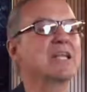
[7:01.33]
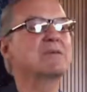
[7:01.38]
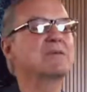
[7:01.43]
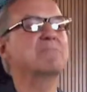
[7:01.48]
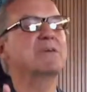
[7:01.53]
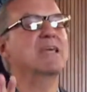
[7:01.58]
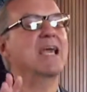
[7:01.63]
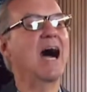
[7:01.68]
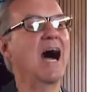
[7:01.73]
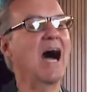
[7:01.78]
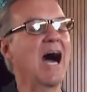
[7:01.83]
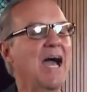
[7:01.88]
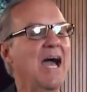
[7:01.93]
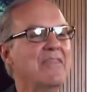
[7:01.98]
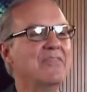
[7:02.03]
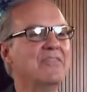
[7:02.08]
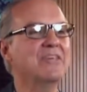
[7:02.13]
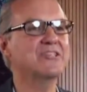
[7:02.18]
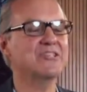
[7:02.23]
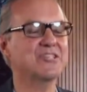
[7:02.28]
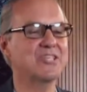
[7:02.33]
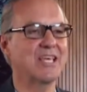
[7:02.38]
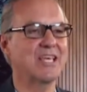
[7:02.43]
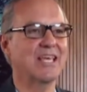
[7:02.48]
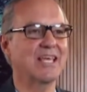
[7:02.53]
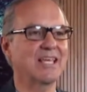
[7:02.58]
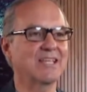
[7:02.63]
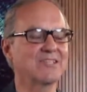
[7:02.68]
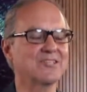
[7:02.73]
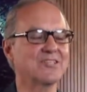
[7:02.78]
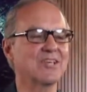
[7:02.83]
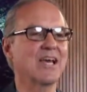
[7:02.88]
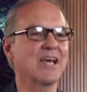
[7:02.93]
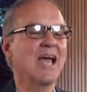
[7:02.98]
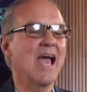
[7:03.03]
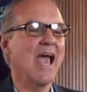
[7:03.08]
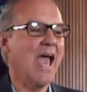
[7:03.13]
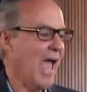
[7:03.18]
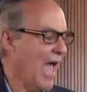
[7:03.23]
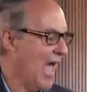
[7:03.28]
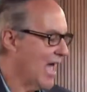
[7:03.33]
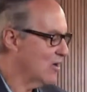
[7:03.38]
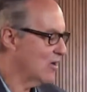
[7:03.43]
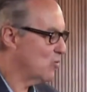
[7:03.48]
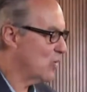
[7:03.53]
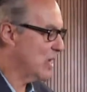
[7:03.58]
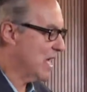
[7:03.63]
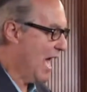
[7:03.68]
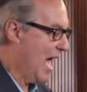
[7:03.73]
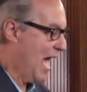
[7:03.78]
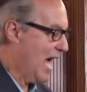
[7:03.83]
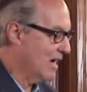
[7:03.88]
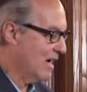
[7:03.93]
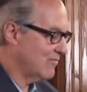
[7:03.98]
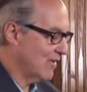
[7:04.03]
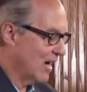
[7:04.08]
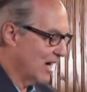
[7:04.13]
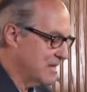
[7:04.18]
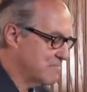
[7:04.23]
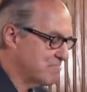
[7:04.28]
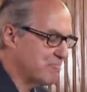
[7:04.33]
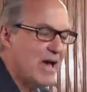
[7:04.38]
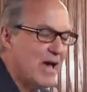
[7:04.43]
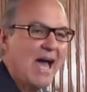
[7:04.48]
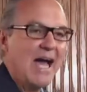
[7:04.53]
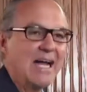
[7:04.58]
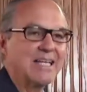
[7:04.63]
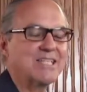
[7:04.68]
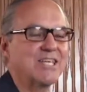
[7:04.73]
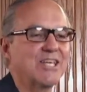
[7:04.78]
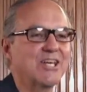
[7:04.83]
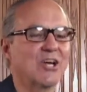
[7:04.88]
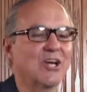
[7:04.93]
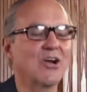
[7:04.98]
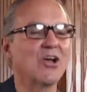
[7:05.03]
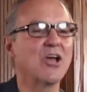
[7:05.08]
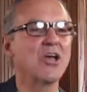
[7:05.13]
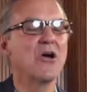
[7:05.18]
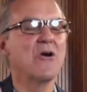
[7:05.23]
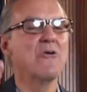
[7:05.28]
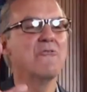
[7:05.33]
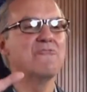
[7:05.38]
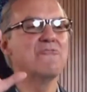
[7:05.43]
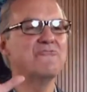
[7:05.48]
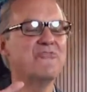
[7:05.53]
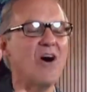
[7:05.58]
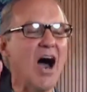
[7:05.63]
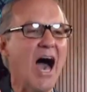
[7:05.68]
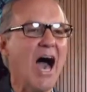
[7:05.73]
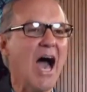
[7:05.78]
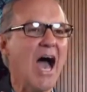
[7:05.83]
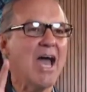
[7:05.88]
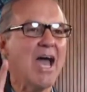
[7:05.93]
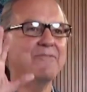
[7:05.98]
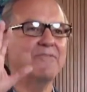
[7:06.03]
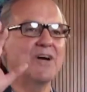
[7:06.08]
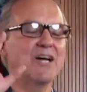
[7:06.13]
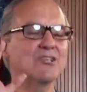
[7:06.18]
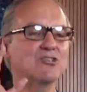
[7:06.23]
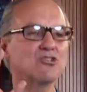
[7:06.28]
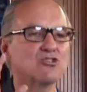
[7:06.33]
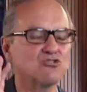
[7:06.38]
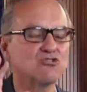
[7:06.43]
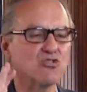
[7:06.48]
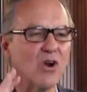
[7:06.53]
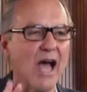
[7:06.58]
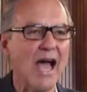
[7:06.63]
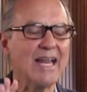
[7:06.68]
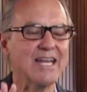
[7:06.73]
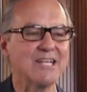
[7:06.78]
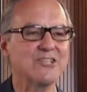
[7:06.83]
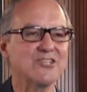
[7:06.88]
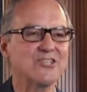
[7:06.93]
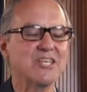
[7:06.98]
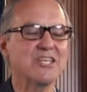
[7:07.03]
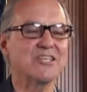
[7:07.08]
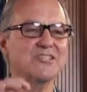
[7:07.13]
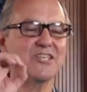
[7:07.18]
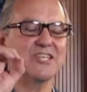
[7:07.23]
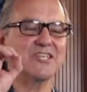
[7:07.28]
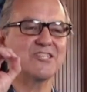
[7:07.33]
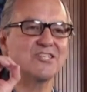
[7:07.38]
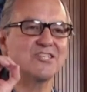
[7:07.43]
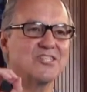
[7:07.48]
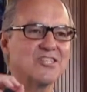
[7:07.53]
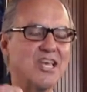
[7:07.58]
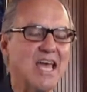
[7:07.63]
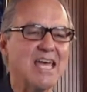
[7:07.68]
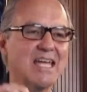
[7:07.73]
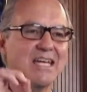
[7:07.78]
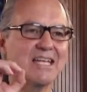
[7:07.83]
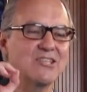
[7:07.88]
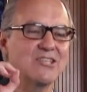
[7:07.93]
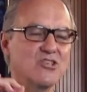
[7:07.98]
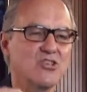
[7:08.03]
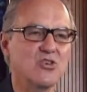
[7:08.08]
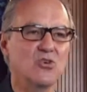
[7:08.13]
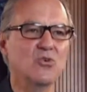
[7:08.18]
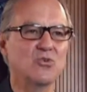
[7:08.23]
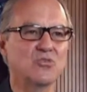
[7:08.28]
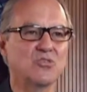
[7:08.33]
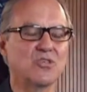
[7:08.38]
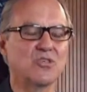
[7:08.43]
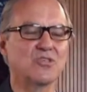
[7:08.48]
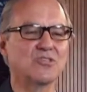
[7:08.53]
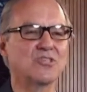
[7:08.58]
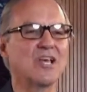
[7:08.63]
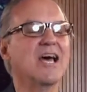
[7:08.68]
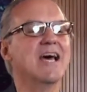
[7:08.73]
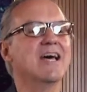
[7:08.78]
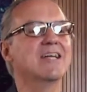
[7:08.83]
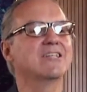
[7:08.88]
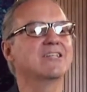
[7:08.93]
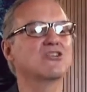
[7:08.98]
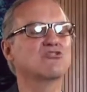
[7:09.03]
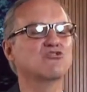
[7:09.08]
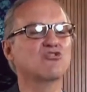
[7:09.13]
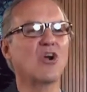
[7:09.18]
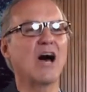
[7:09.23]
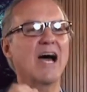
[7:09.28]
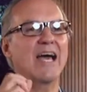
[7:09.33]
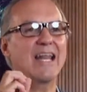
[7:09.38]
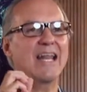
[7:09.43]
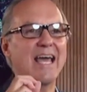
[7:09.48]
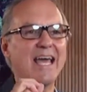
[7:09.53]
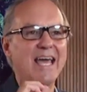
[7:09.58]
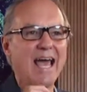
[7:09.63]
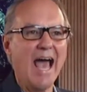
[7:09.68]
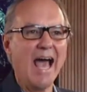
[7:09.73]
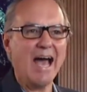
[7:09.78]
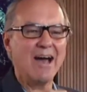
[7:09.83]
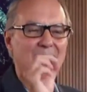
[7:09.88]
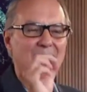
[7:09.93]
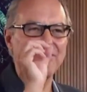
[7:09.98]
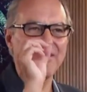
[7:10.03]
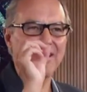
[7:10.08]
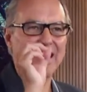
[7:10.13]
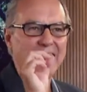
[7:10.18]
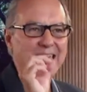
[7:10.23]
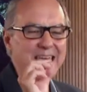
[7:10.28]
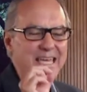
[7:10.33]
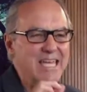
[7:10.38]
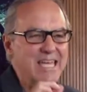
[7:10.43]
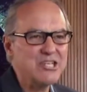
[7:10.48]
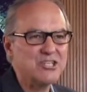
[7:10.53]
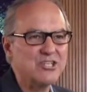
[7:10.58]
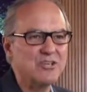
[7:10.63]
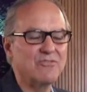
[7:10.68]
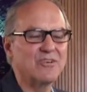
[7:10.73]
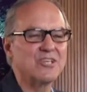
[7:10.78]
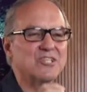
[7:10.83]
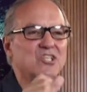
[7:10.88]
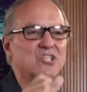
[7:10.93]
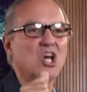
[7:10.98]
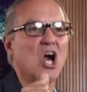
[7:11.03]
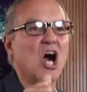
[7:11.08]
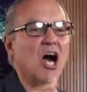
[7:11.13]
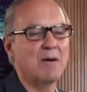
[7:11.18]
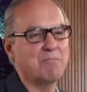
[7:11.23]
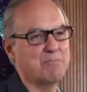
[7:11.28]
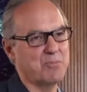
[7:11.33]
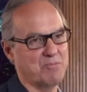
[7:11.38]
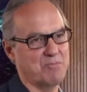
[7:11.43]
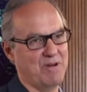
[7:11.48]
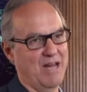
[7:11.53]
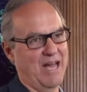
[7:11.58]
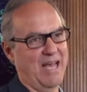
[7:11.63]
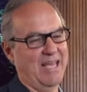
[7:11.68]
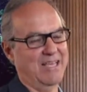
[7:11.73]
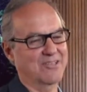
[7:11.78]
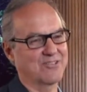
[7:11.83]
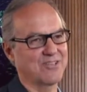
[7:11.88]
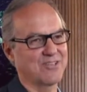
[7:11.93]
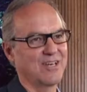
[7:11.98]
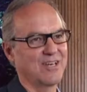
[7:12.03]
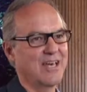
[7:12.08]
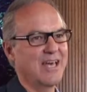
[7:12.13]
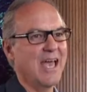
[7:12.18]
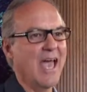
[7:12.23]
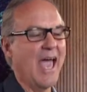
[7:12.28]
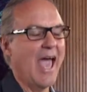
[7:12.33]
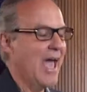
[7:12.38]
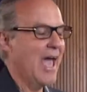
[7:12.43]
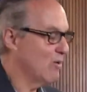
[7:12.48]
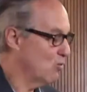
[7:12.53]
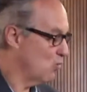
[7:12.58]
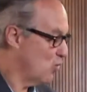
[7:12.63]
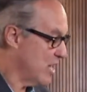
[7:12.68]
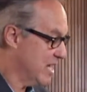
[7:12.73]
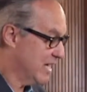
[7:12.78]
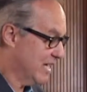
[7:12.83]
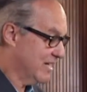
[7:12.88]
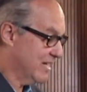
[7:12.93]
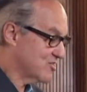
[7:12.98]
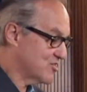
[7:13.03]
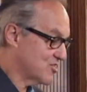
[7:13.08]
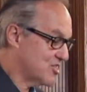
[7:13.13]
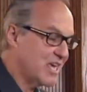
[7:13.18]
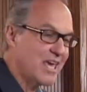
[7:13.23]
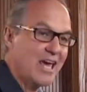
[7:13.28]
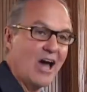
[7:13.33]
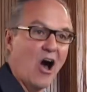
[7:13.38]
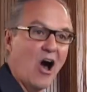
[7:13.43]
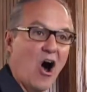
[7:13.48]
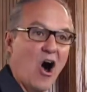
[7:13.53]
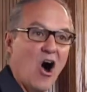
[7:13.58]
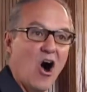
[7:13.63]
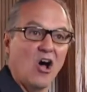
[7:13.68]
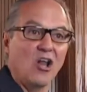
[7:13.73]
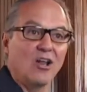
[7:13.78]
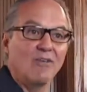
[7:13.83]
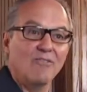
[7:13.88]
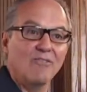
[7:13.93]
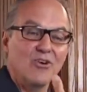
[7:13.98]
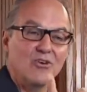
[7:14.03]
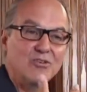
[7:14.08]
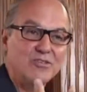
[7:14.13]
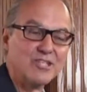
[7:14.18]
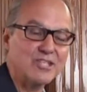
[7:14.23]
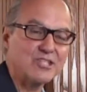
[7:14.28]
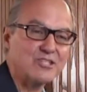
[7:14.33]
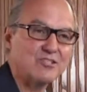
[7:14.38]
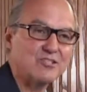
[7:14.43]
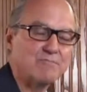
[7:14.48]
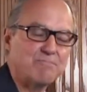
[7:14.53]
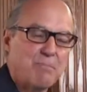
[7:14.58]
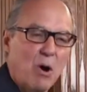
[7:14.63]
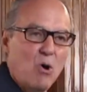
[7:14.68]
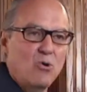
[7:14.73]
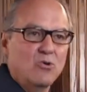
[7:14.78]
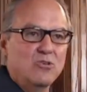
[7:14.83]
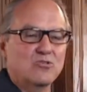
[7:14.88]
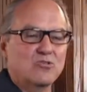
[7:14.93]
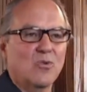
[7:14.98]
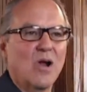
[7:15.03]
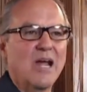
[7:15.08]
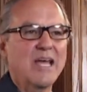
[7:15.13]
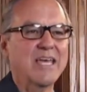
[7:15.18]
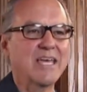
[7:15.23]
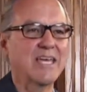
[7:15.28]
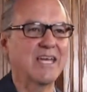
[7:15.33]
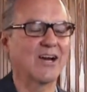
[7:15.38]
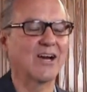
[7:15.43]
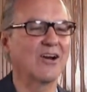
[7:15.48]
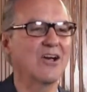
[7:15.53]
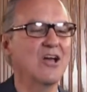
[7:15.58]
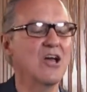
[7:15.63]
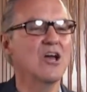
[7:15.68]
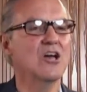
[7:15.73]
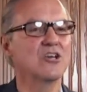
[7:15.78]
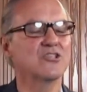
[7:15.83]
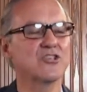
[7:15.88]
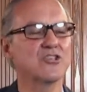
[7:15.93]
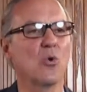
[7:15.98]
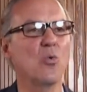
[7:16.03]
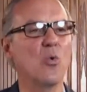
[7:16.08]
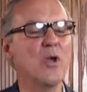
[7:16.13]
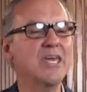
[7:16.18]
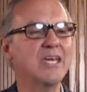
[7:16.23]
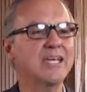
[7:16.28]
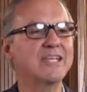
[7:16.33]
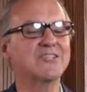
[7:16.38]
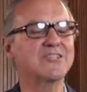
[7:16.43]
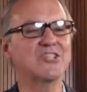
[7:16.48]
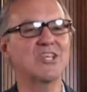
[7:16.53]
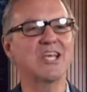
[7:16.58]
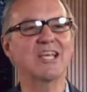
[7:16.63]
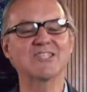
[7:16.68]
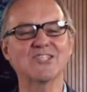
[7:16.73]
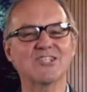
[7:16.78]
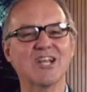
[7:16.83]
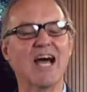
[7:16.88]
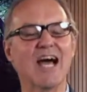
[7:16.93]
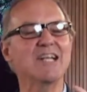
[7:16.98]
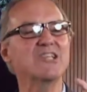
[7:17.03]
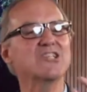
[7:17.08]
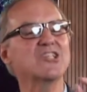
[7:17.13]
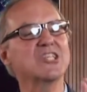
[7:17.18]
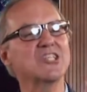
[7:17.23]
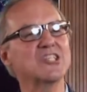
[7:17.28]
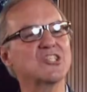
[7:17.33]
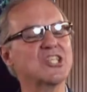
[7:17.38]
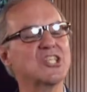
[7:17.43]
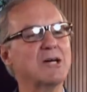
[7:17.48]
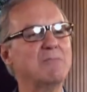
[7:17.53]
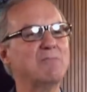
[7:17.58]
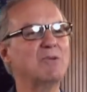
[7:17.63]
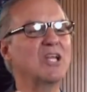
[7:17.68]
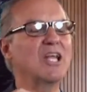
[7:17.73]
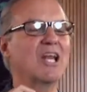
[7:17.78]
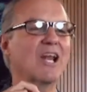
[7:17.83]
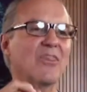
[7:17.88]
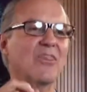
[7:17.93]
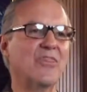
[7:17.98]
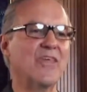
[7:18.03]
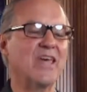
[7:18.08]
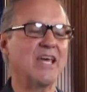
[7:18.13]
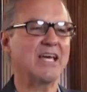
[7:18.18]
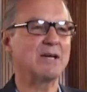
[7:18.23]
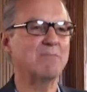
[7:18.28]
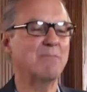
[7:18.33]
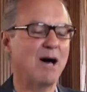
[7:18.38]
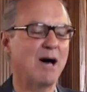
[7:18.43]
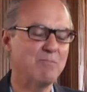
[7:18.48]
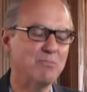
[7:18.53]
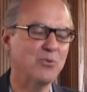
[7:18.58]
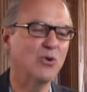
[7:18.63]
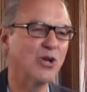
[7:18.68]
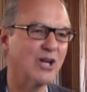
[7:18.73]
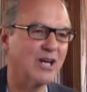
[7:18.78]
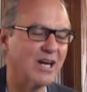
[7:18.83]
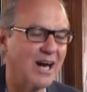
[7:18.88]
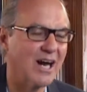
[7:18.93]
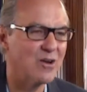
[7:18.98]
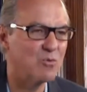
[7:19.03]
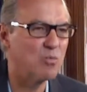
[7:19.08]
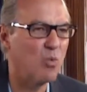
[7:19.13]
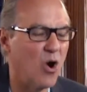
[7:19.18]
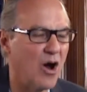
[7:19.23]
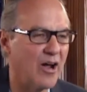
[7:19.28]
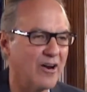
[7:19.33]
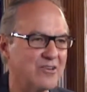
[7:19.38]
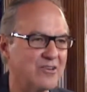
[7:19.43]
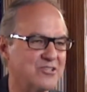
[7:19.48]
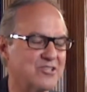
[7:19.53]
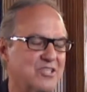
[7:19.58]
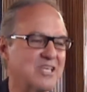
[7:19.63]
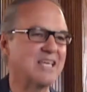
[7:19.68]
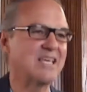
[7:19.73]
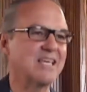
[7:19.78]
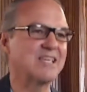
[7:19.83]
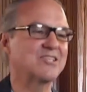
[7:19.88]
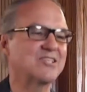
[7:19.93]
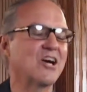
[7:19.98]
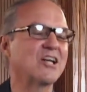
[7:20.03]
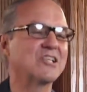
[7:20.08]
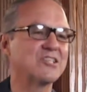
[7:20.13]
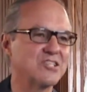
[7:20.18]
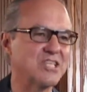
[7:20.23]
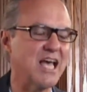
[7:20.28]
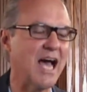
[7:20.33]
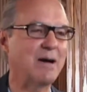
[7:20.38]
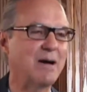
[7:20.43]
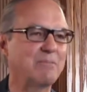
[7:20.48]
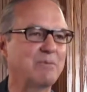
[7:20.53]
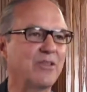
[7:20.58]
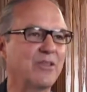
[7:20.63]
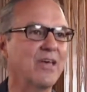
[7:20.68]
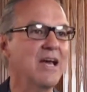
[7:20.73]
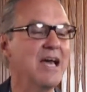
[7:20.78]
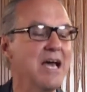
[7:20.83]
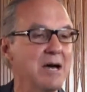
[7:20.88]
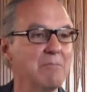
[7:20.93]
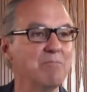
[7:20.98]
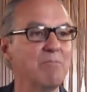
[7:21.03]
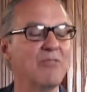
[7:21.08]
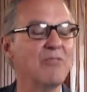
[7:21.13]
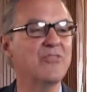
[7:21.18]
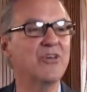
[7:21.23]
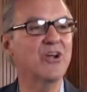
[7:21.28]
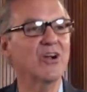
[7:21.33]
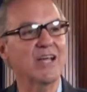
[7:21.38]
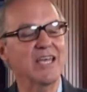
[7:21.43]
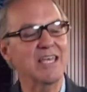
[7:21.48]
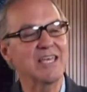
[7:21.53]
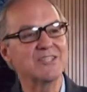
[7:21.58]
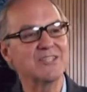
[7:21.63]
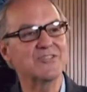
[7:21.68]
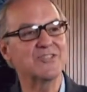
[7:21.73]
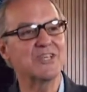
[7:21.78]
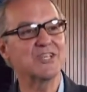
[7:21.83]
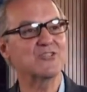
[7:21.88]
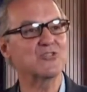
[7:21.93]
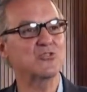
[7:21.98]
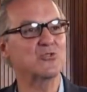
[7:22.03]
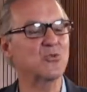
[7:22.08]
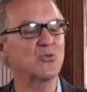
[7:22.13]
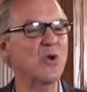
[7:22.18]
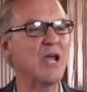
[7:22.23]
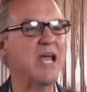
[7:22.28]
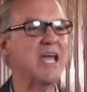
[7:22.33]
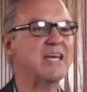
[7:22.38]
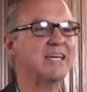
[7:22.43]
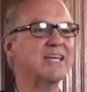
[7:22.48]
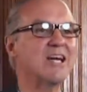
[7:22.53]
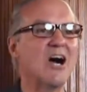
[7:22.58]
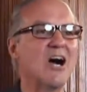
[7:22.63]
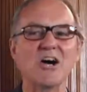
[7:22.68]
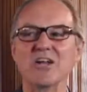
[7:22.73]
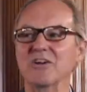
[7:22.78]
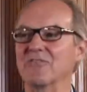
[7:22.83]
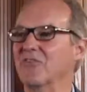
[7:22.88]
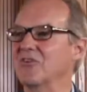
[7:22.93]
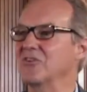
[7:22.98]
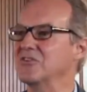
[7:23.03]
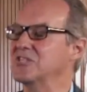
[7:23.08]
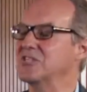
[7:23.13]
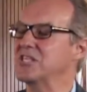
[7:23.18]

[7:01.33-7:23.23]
behind the scenes, and we have unpacked here 5 strategies Satan uses to try to have each of us compromise. And we can see all of those exposed right here, so we can see it's not just some little thing about putting on water skis on Sabbath, but there is this great controversy